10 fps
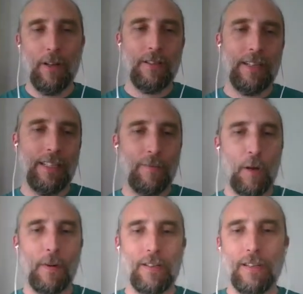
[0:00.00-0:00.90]
Because the next
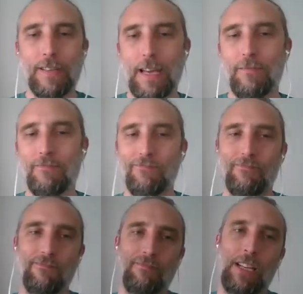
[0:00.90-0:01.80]
experiment is not set,
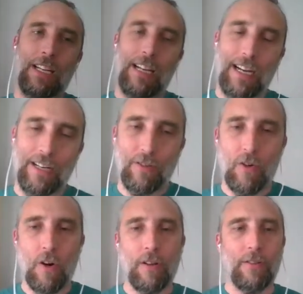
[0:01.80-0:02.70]
I don't
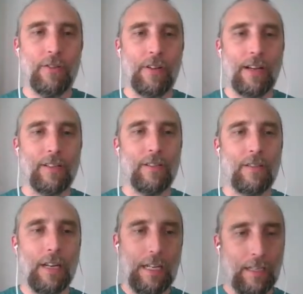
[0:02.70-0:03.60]
go on to the next
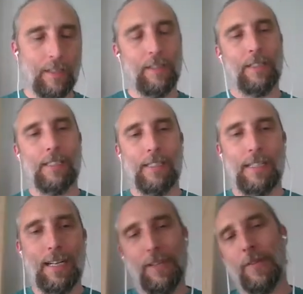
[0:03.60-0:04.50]
study.
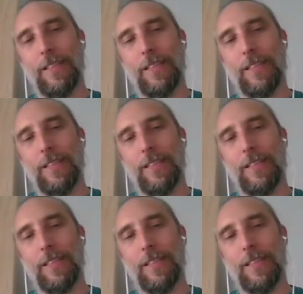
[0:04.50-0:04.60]
There